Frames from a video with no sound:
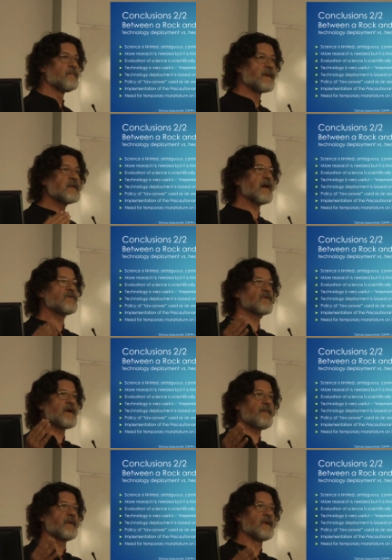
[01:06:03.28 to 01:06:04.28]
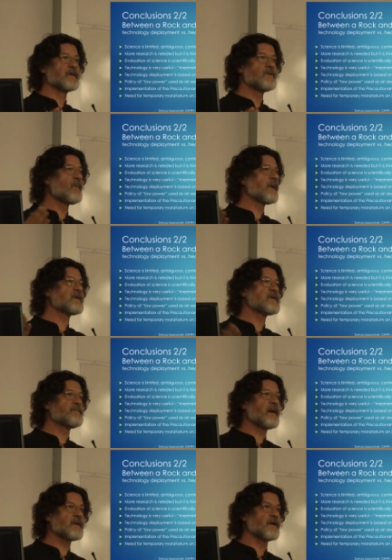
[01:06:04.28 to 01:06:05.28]
But they are not happening. Nobody is
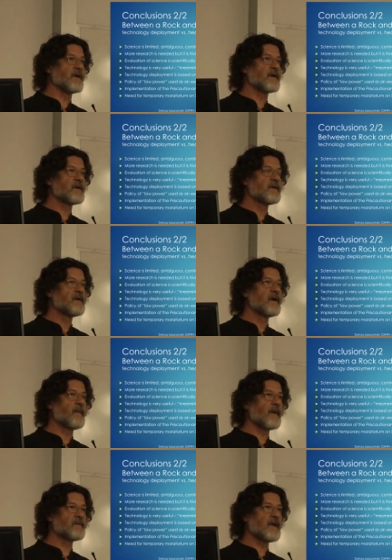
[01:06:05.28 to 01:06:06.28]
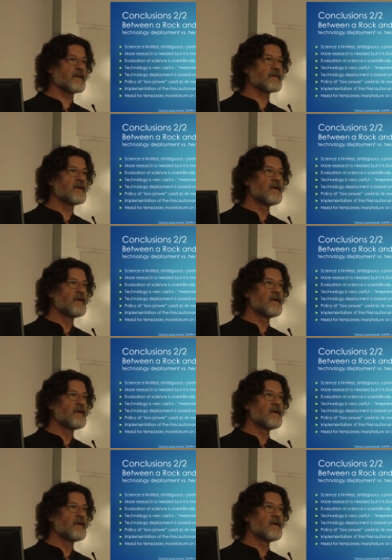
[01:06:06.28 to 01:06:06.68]
bothering about that.